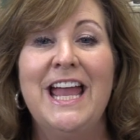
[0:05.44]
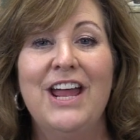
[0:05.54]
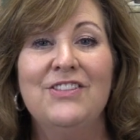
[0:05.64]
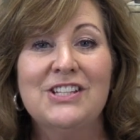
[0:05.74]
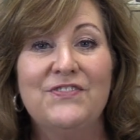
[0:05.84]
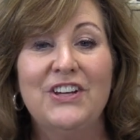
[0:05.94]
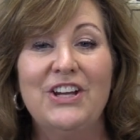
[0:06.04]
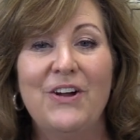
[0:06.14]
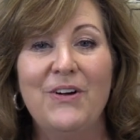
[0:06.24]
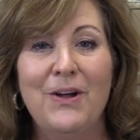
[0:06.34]
In this
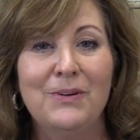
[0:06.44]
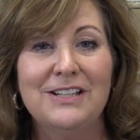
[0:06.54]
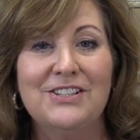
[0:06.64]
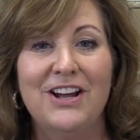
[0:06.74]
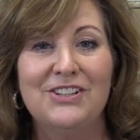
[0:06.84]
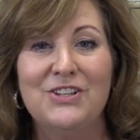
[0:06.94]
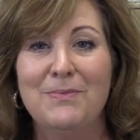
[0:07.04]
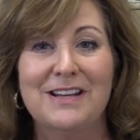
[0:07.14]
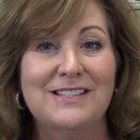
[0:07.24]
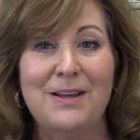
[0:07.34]
video, I want to talk to you
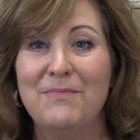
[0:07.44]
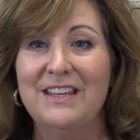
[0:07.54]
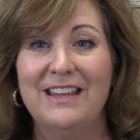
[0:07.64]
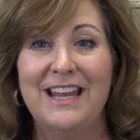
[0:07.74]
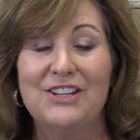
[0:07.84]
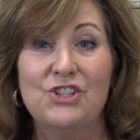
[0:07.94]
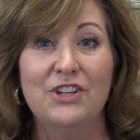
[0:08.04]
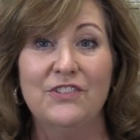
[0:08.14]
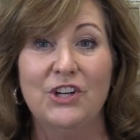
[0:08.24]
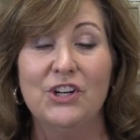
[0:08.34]
about something that should
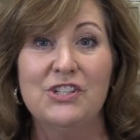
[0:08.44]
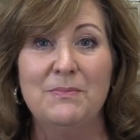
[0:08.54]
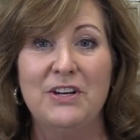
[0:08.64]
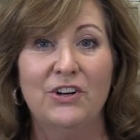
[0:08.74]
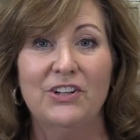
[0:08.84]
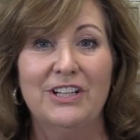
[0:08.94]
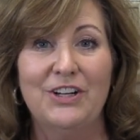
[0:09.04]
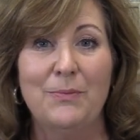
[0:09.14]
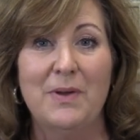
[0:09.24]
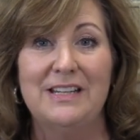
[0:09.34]
have occurred to me
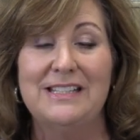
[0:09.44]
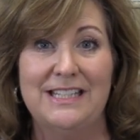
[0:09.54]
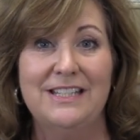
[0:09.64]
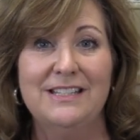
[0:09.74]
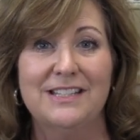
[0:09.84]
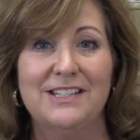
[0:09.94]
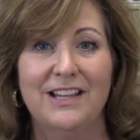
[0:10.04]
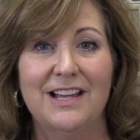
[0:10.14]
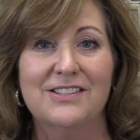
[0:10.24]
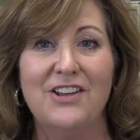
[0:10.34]
earlier, but it didn't
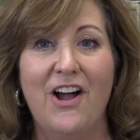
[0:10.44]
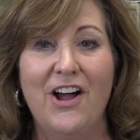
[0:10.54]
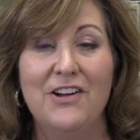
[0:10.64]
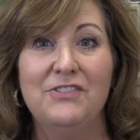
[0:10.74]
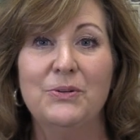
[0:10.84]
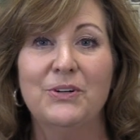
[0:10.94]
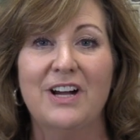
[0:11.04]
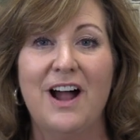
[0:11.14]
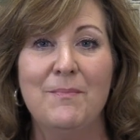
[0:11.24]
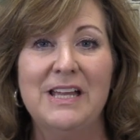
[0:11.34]
until I saw a viewer
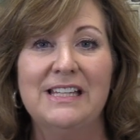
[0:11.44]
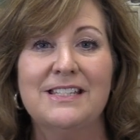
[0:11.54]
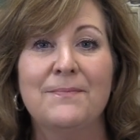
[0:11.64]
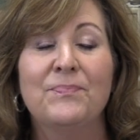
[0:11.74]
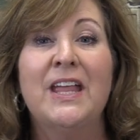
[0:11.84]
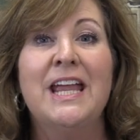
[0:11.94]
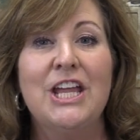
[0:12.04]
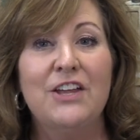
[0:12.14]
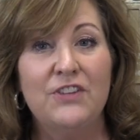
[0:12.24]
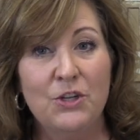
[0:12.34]
comment.
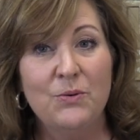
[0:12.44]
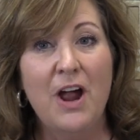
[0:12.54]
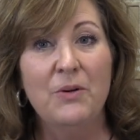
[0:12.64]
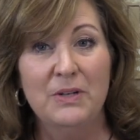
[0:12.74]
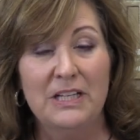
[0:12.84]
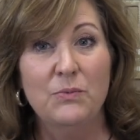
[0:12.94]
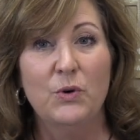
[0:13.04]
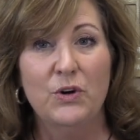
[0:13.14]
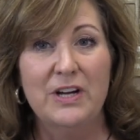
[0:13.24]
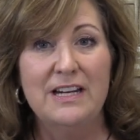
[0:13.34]
If you are really
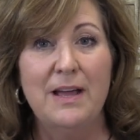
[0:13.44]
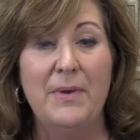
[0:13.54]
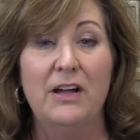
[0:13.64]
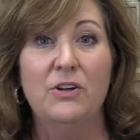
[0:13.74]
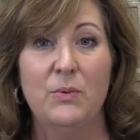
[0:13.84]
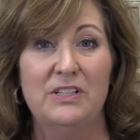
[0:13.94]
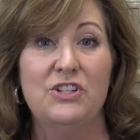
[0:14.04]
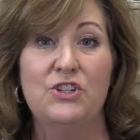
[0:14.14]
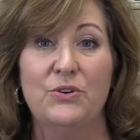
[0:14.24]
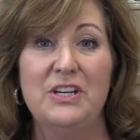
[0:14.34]
worried about going
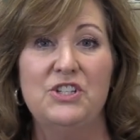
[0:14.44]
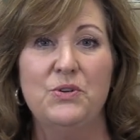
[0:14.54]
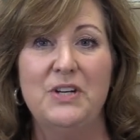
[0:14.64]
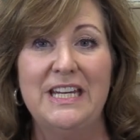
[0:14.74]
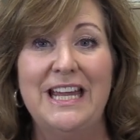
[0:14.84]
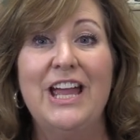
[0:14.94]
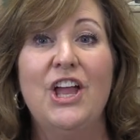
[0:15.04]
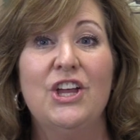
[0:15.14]
to jury duty,